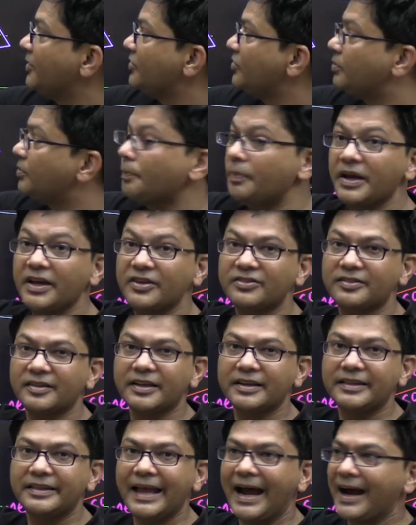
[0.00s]
is
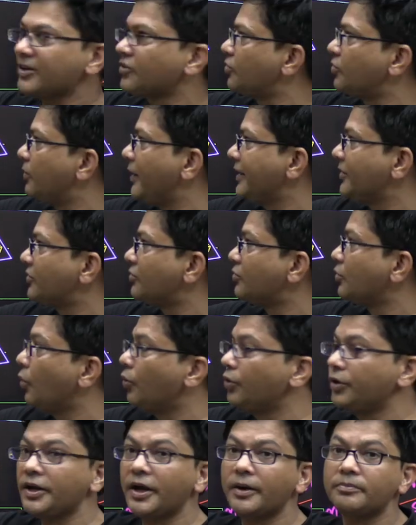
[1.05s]
basic. That's why
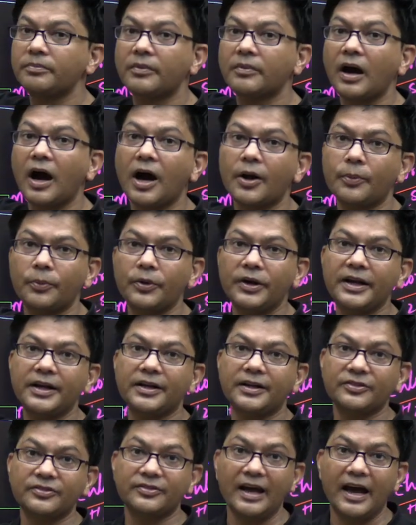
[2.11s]
sodium carbonate
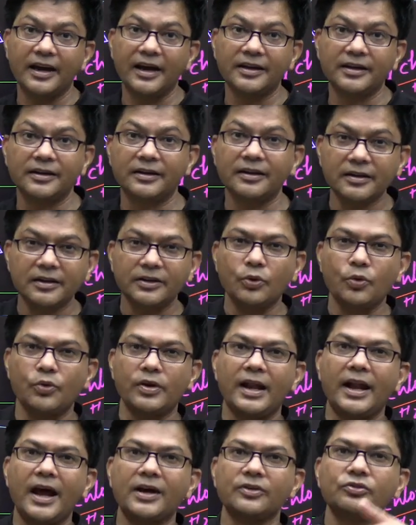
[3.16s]
is added. You
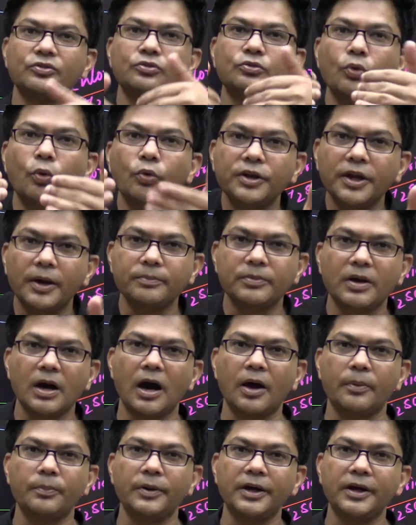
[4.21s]
can add sodium
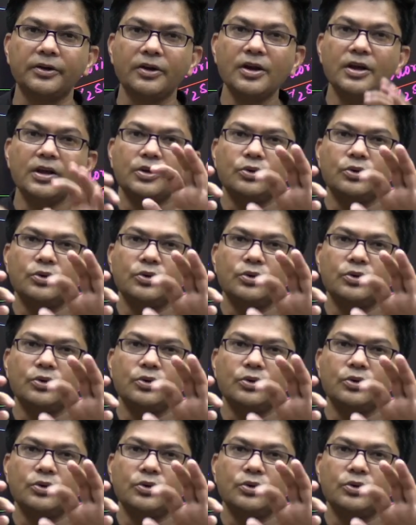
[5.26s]
carbonate.